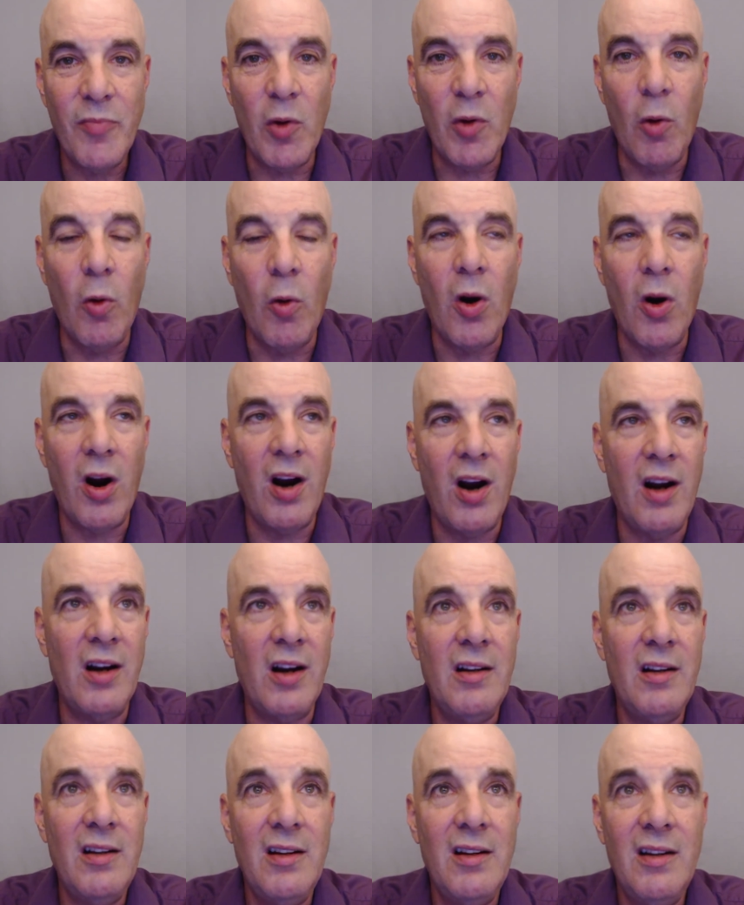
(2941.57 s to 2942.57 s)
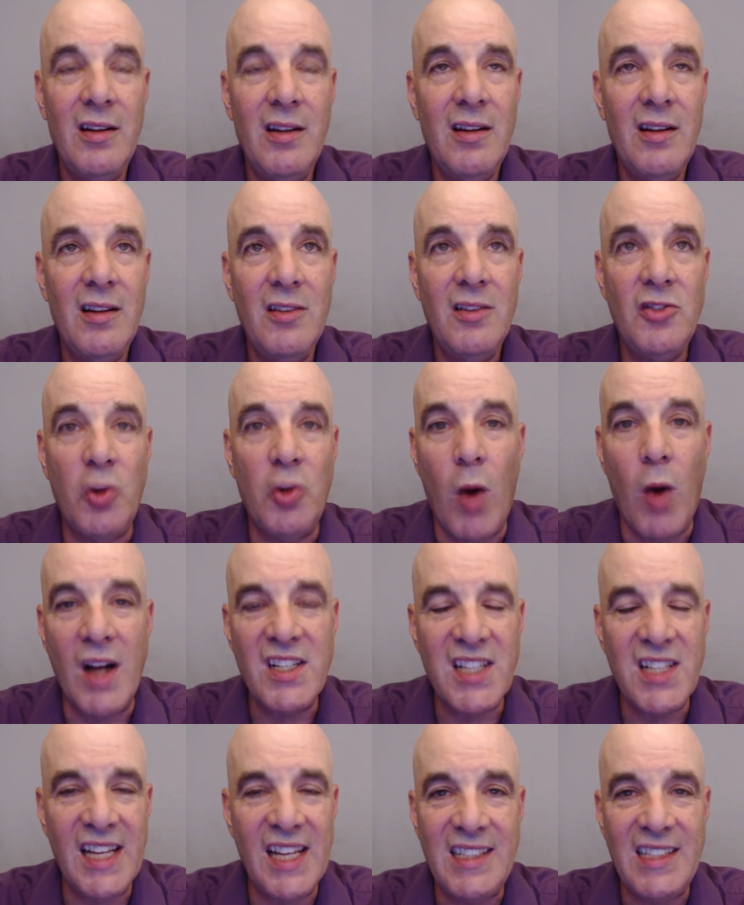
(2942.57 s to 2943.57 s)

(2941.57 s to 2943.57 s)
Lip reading: or to watch less